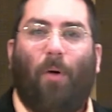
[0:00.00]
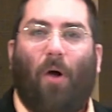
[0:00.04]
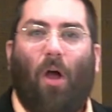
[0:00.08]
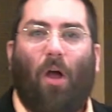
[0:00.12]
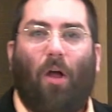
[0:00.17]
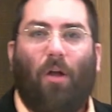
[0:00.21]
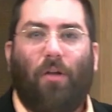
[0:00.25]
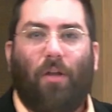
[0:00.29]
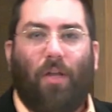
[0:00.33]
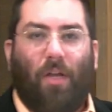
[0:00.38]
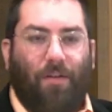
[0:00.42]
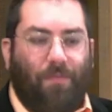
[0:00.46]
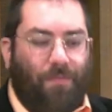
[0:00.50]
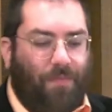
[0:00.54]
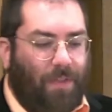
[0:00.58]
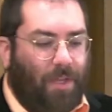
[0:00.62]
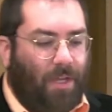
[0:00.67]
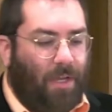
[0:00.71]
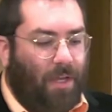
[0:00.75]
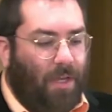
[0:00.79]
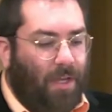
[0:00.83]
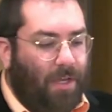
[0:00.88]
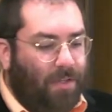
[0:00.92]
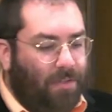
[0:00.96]
part of
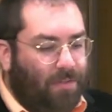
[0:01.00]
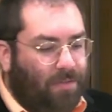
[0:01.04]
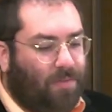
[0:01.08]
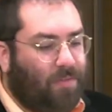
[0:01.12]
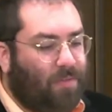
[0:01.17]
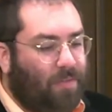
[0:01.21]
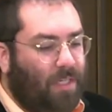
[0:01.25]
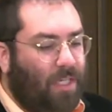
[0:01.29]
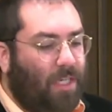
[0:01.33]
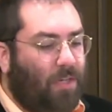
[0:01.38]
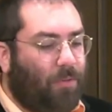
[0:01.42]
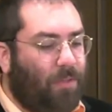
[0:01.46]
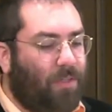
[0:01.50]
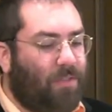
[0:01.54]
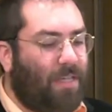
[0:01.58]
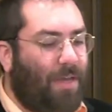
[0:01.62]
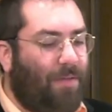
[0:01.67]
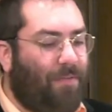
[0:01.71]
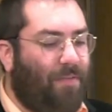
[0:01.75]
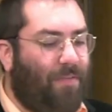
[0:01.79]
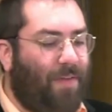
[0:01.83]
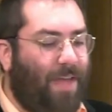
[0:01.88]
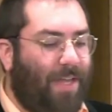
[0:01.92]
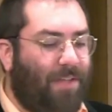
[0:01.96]
the sequence of
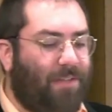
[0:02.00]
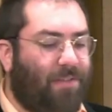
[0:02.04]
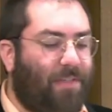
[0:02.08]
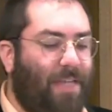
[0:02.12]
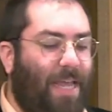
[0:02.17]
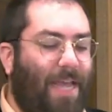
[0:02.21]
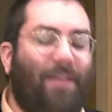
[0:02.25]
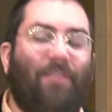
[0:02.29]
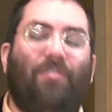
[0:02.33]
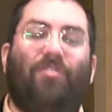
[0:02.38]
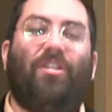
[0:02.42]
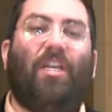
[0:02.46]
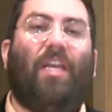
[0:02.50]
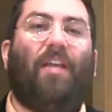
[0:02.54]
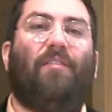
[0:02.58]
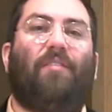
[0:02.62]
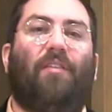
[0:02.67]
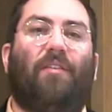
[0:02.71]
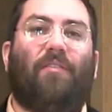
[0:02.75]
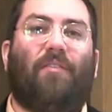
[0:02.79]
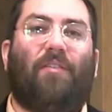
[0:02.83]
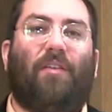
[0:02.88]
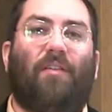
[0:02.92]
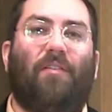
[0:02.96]
events at
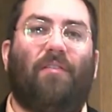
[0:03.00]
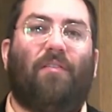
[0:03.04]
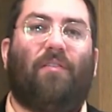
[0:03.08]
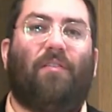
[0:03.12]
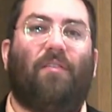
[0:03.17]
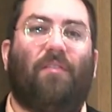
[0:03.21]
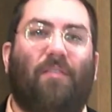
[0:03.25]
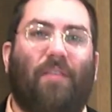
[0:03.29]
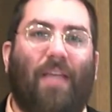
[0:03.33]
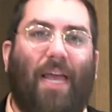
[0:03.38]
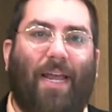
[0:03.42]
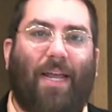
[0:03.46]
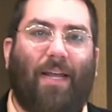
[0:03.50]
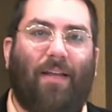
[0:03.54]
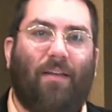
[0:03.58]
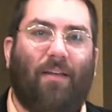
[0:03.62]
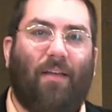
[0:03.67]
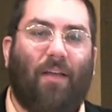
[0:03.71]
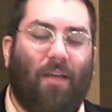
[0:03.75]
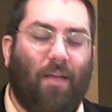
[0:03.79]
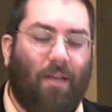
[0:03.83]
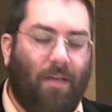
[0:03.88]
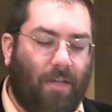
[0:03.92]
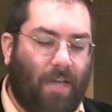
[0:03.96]
Jesus' second
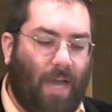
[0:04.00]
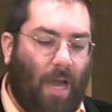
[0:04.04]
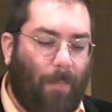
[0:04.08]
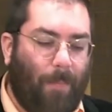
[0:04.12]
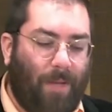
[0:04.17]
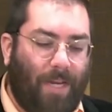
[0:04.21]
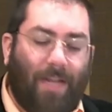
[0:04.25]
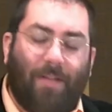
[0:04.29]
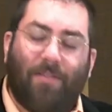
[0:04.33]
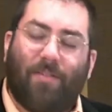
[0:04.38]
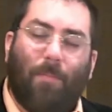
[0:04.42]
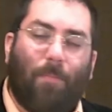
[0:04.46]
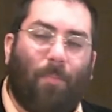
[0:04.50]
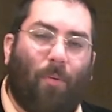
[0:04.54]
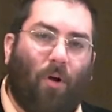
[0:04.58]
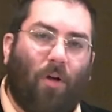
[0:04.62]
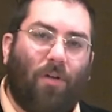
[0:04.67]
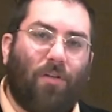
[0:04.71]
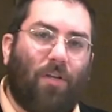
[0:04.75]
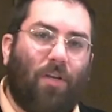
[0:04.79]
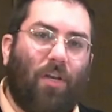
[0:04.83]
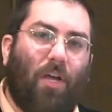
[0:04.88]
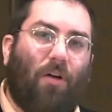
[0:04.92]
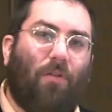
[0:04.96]
coming. Now, it's
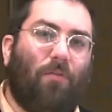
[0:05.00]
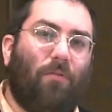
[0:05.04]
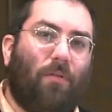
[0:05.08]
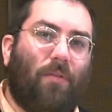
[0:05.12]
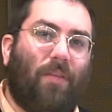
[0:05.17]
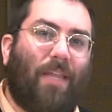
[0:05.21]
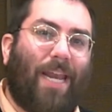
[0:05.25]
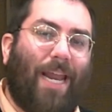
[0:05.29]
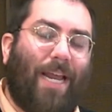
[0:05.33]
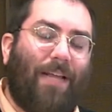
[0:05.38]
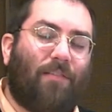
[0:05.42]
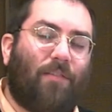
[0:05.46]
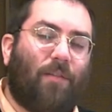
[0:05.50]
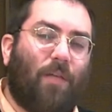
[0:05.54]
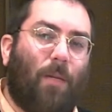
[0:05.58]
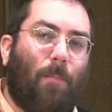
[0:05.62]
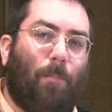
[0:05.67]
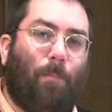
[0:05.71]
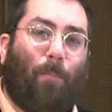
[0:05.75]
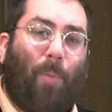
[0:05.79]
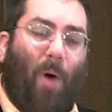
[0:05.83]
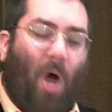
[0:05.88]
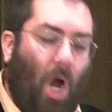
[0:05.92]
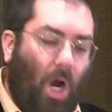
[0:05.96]
important to note that I said
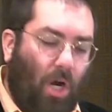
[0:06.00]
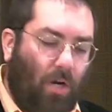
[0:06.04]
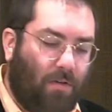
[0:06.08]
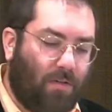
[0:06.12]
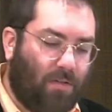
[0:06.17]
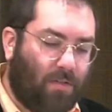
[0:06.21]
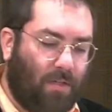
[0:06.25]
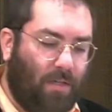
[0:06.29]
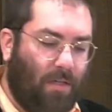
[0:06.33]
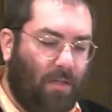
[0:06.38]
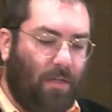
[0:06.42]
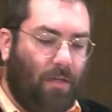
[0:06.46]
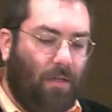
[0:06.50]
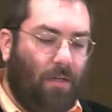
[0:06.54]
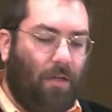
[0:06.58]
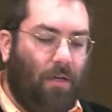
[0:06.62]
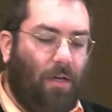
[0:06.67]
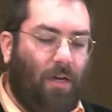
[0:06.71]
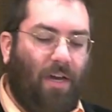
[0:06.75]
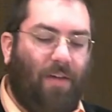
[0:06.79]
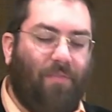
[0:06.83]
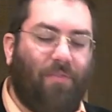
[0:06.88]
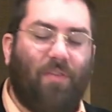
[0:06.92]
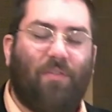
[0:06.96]
part
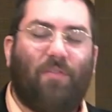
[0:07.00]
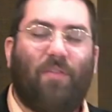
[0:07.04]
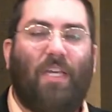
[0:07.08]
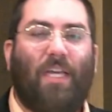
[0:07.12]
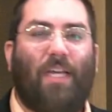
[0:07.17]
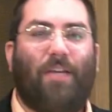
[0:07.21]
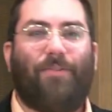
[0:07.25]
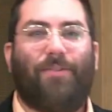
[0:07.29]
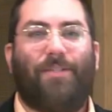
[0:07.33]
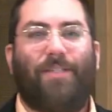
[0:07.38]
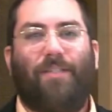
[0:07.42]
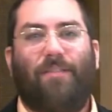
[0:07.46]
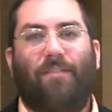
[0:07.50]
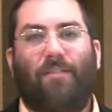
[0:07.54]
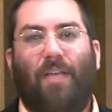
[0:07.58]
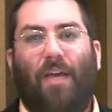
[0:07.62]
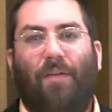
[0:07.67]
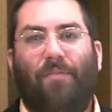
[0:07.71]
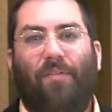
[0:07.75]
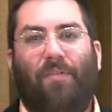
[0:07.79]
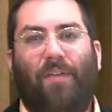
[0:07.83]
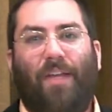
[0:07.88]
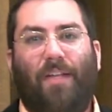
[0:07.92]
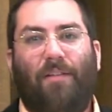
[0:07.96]
of the sequence of
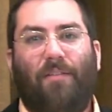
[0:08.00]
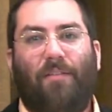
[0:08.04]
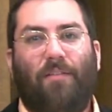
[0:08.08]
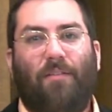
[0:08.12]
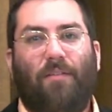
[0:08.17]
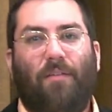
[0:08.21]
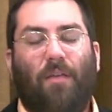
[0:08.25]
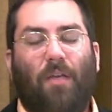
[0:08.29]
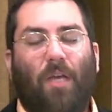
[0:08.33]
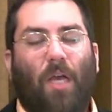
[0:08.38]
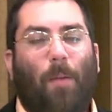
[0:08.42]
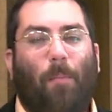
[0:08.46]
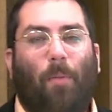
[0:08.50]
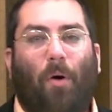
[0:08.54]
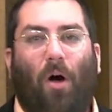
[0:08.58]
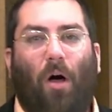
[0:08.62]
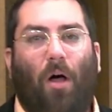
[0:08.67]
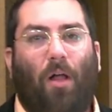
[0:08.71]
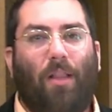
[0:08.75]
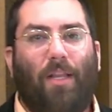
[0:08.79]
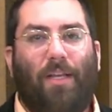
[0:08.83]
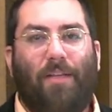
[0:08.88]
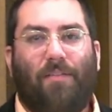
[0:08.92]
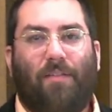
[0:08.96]
events.
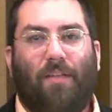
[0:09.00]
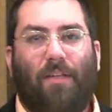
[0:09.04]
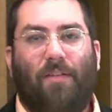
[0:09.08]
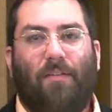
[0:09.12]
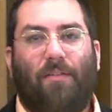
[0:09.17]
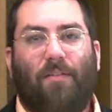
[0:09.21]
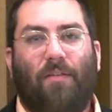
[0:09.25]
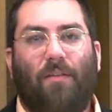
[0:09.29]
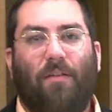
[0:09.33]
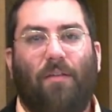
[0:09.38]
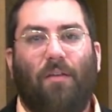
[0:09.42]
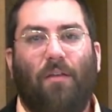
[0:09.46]
Paul isn't